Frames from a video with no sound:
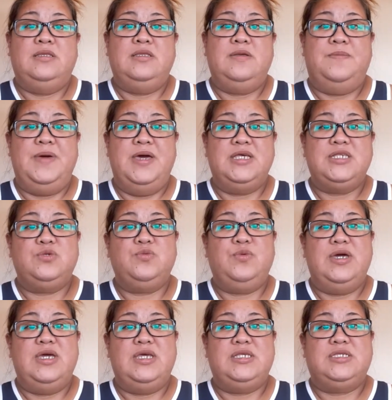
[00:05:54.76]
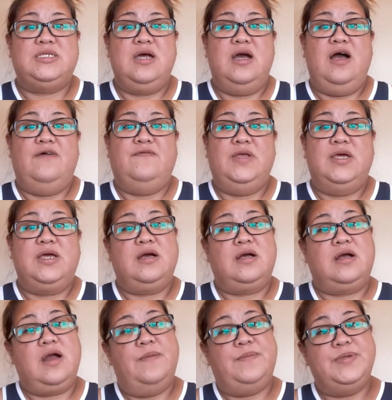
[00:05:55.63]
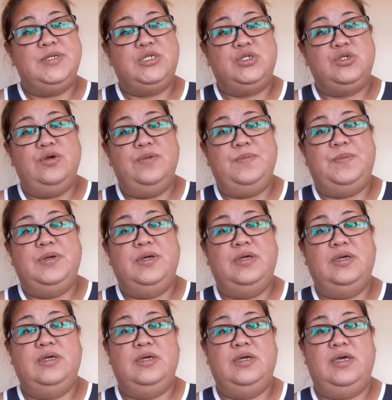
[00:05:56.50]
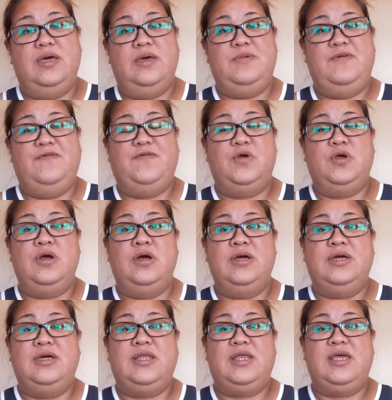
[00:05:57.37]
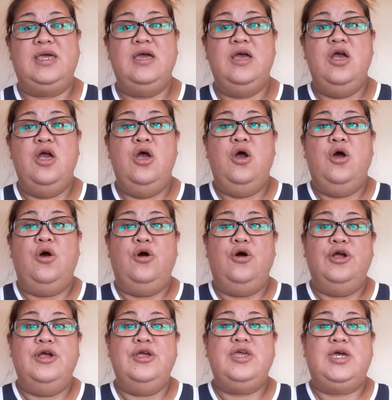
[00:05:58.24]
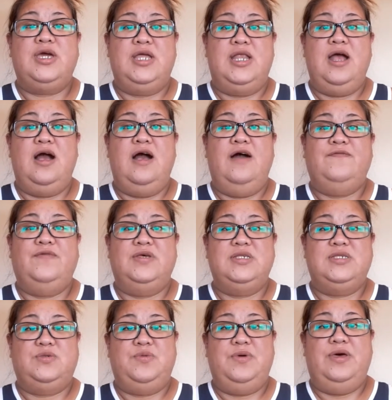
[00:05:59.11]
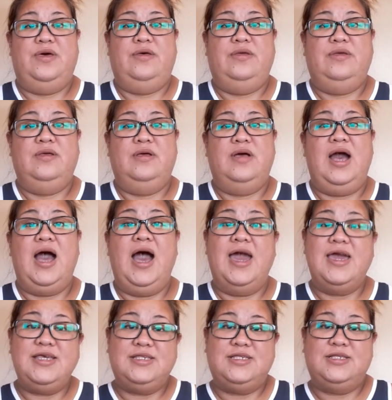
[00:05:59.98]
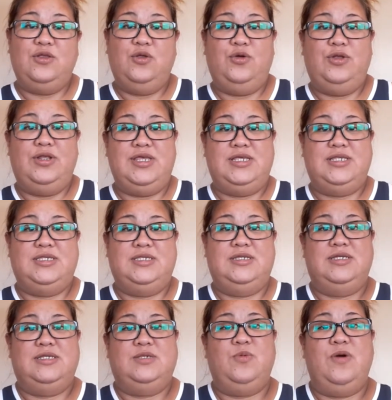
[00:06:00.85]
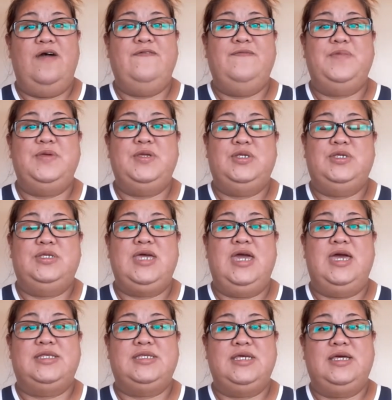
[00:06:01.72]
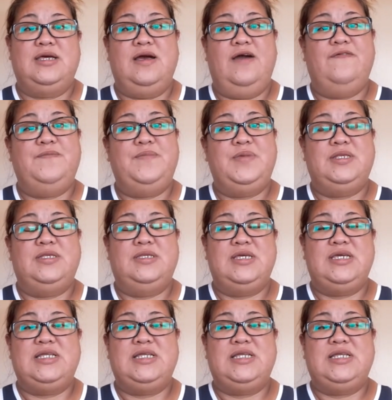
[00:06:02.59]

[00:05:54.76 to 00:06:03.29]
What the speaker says: the best way is to have like a cup of soup, and if you're hungry, Or you can have as well ice lollies. That's what I've been getting. I've been